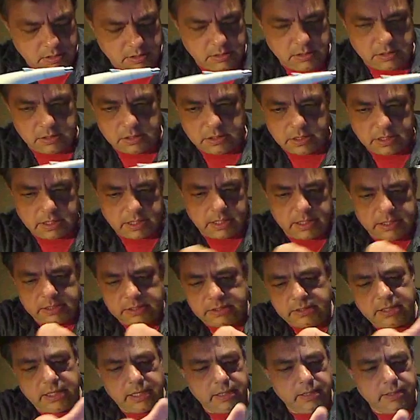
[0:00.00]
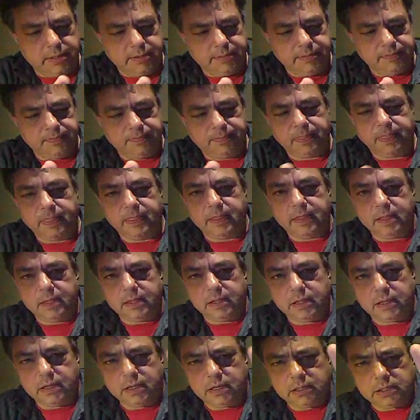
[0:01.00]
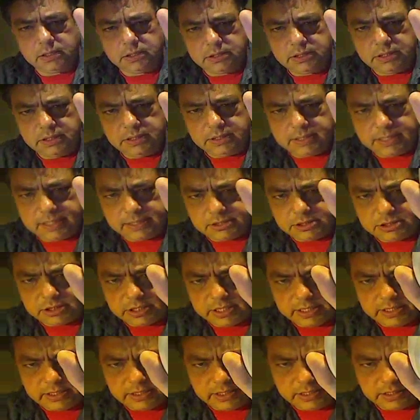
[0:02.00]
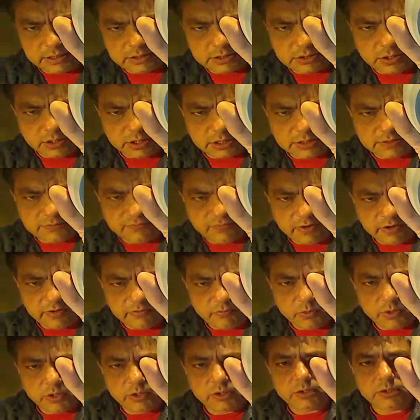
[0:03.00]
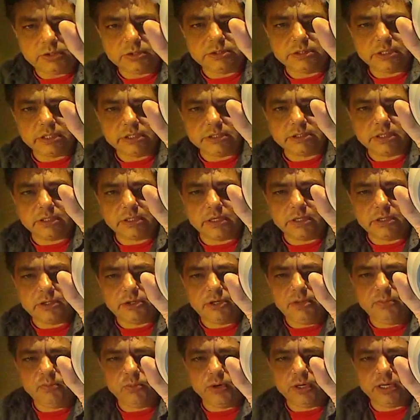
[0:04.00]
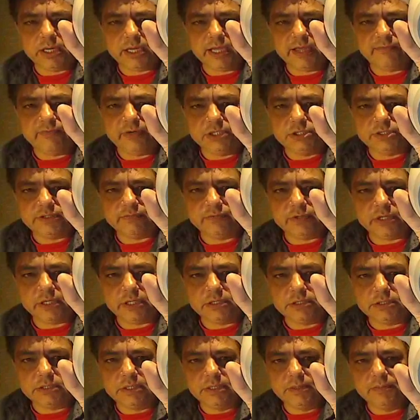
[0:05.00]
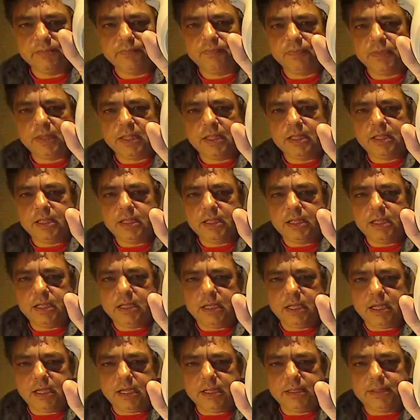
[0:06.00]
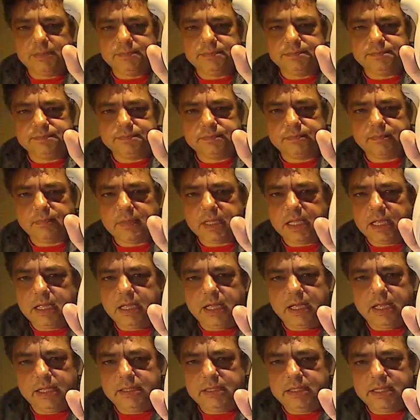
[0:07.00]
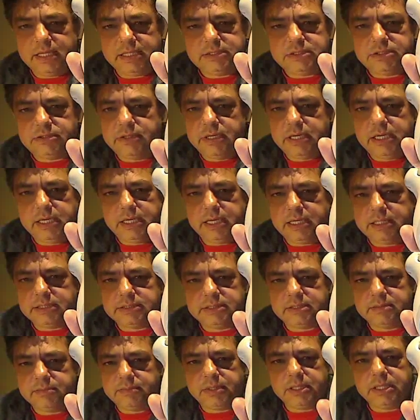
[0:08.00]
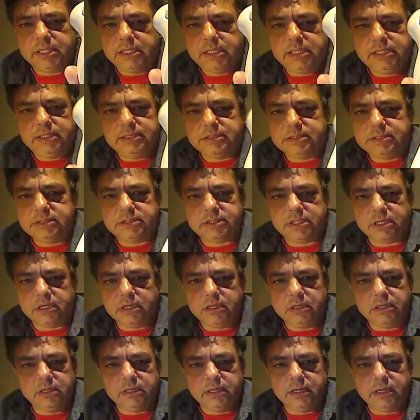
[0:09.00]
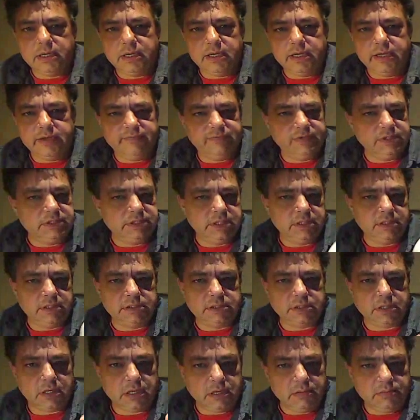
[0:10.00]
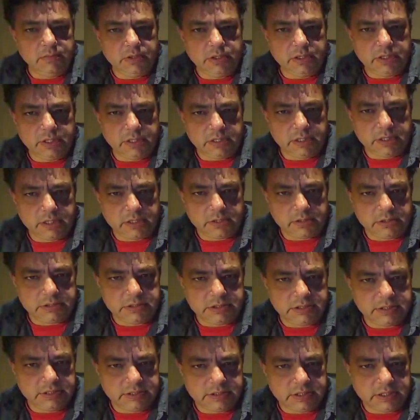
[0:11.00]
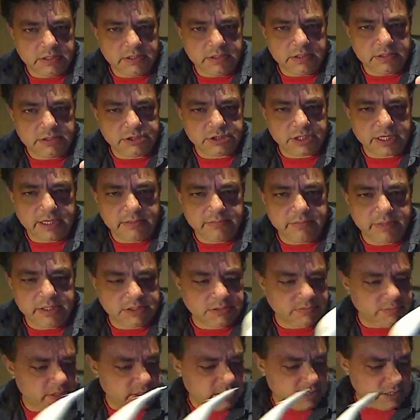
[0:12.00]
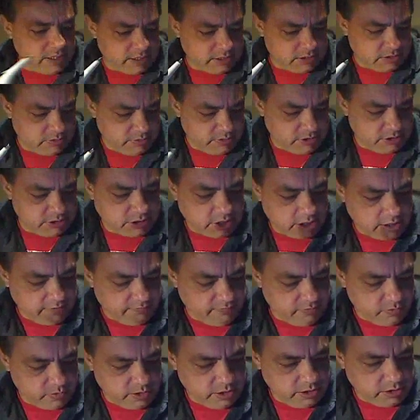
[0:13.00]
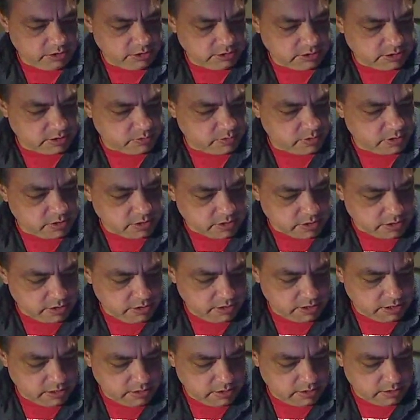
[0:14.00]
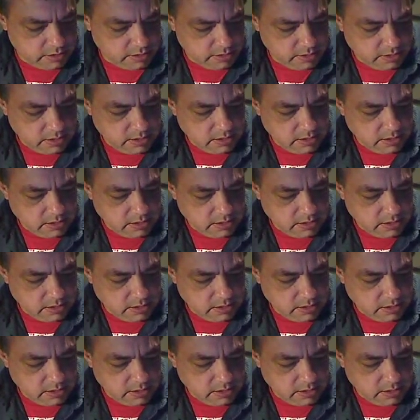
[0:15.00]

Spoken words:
after I get it done, and you see that shade now has got its 5.2, so it's got a 3-point average of those. And that's really how simple it is. So every single time you've got a consistent shade measurement. Now I'm just going to show you if you want to use it with your own teeth.